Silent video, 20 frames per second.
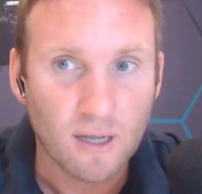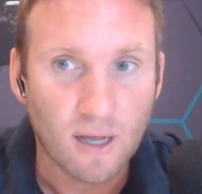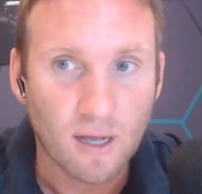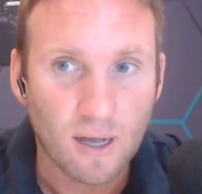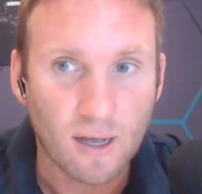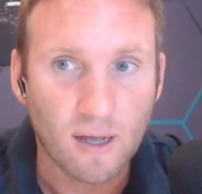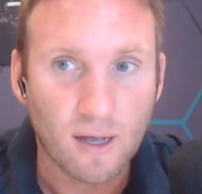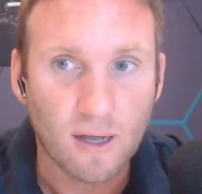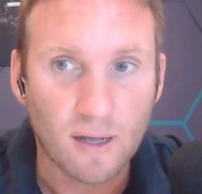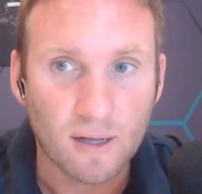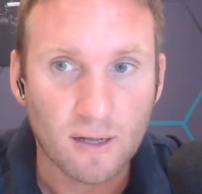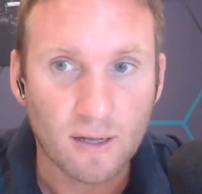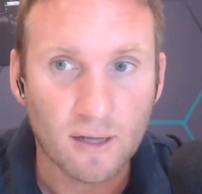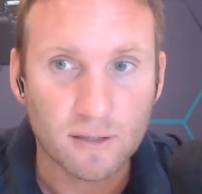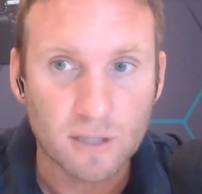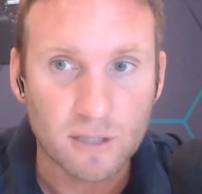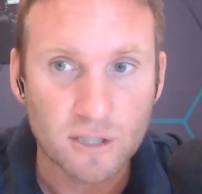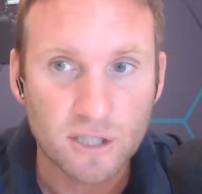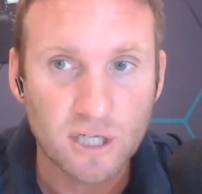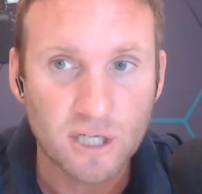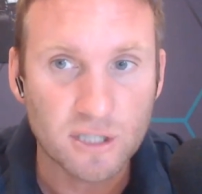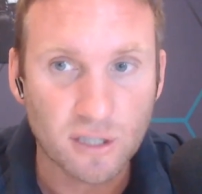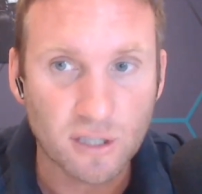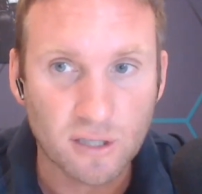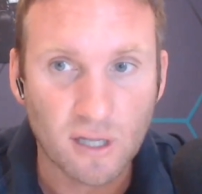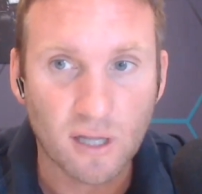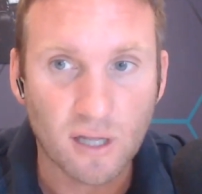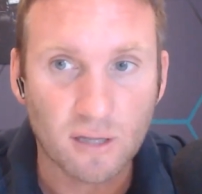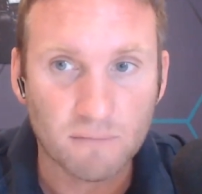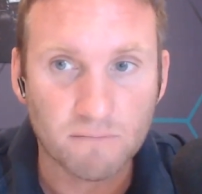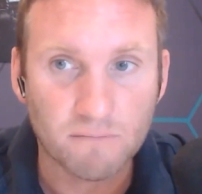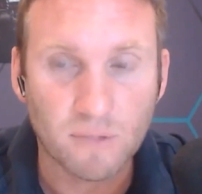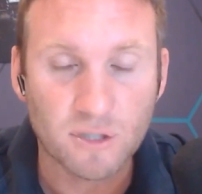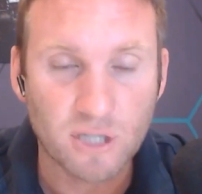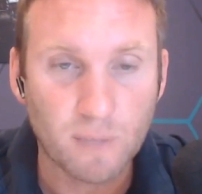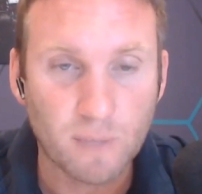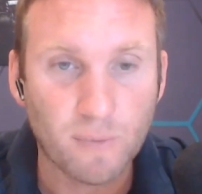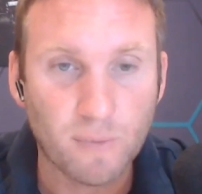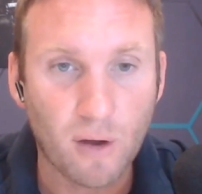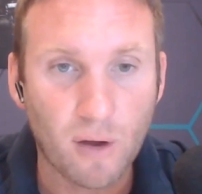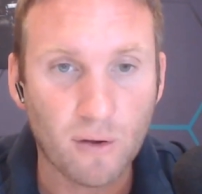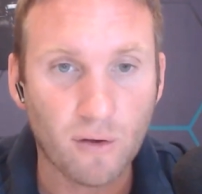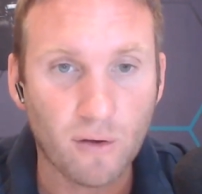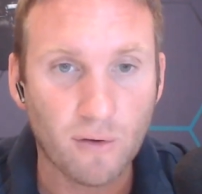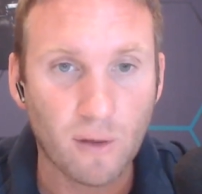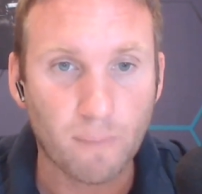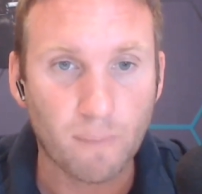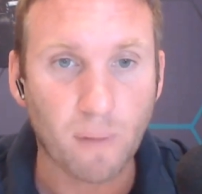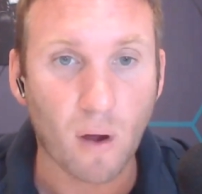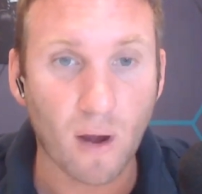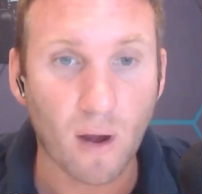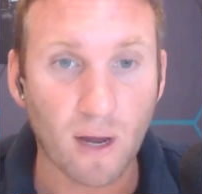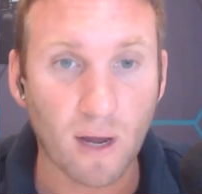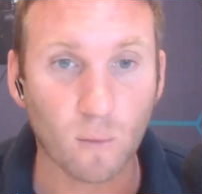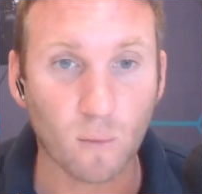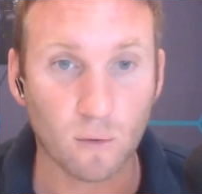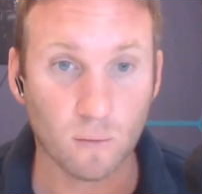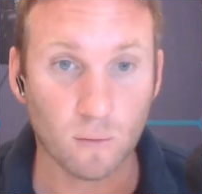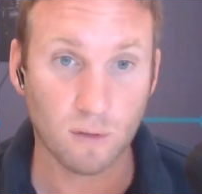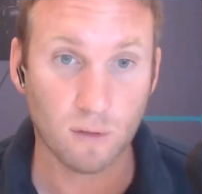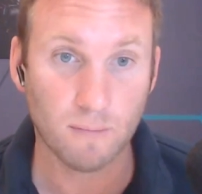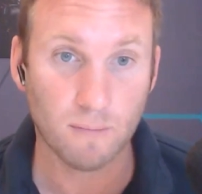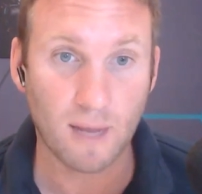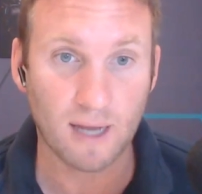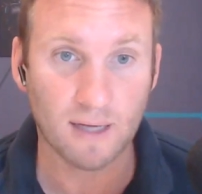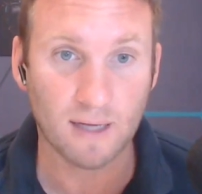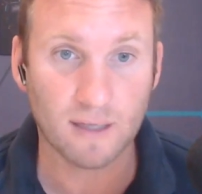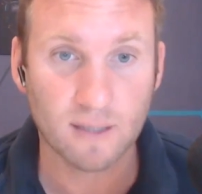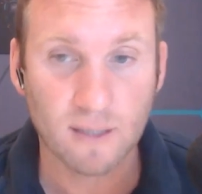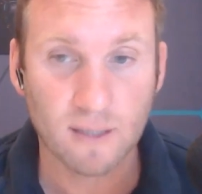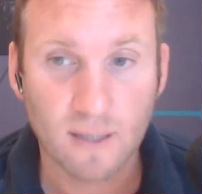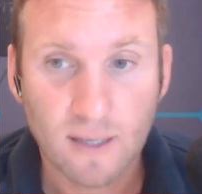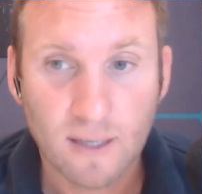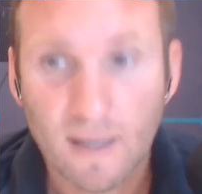a decision that a ship owner and a buyer will make.